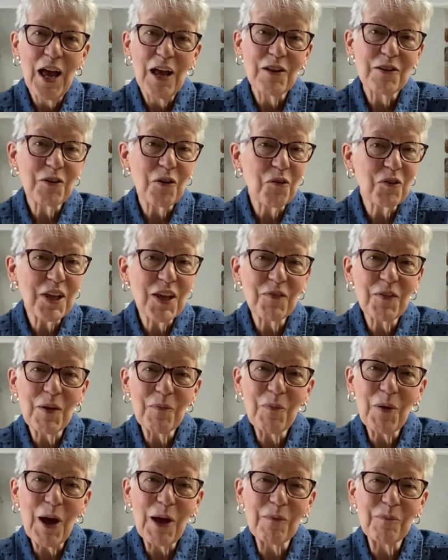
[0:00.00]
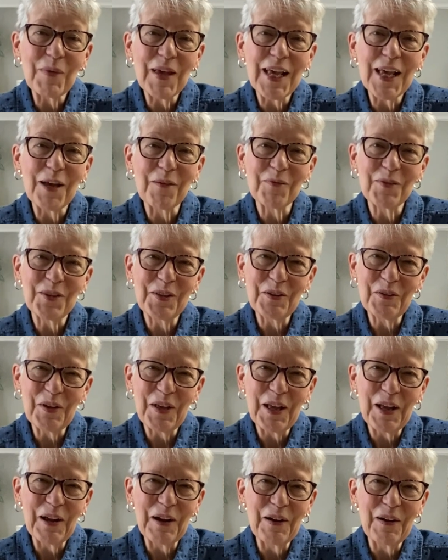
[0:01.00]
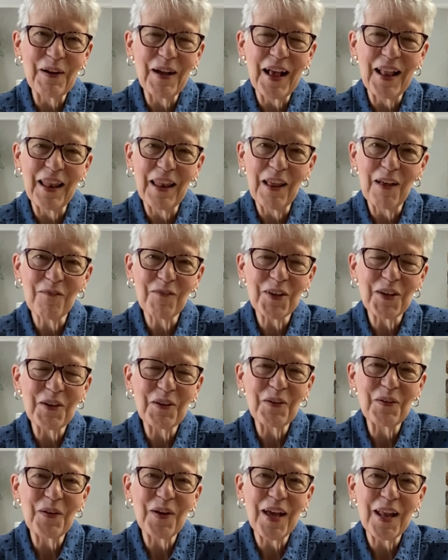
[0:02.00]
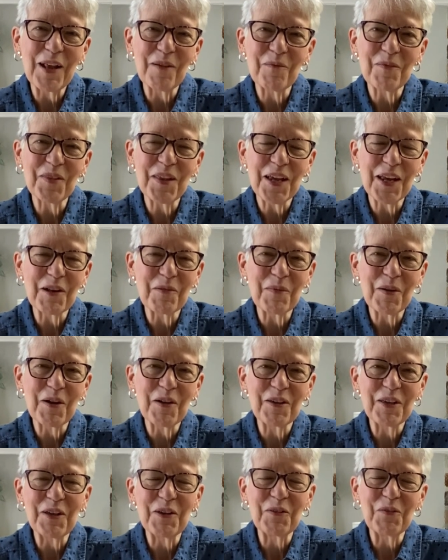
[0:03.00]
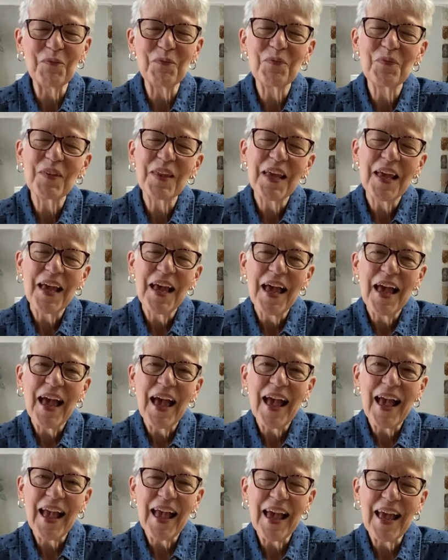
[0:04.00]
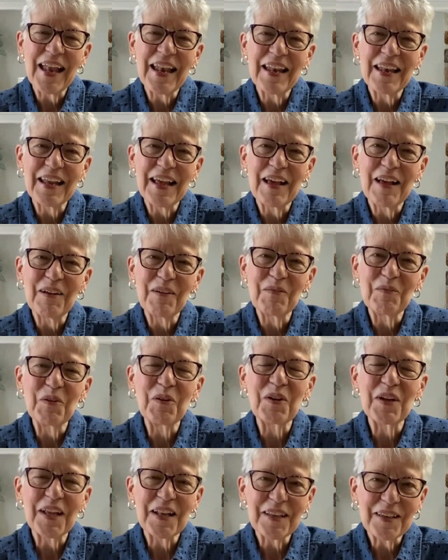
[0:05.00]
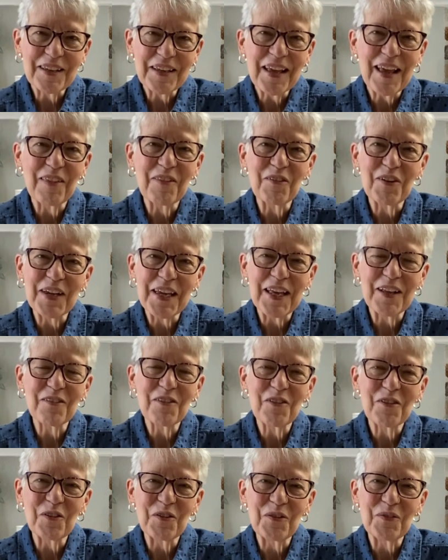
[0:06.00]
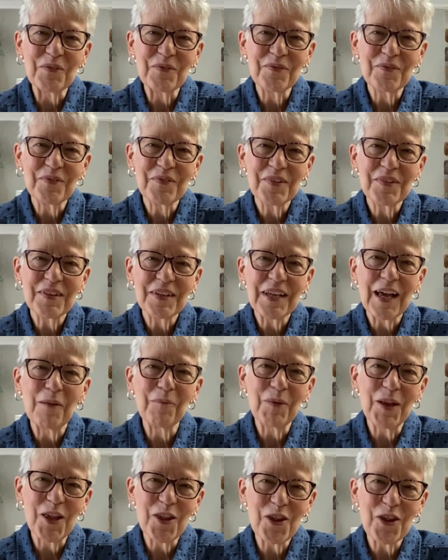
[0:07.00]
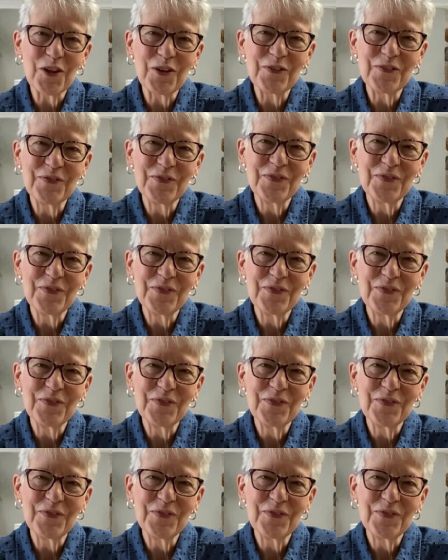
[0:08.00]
don't give up on me. I'm still here. I love you, and I'm thinking about you. And we'll get together again soon. God bless you.